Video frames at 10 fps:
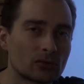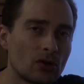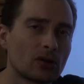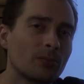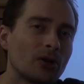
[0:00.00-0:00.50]

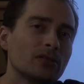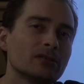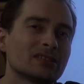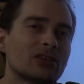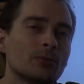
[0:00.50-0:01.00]
talk about
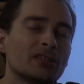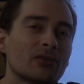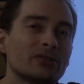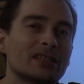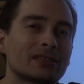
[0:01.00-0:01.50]
it in the
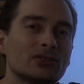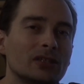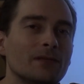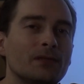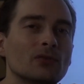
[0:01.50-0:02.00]
commentary
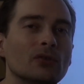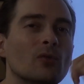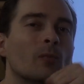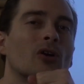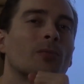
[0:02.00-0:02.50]
section if you
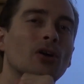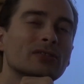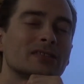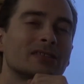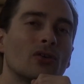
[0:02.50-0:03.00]
know more
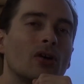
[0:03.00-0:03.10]
about it,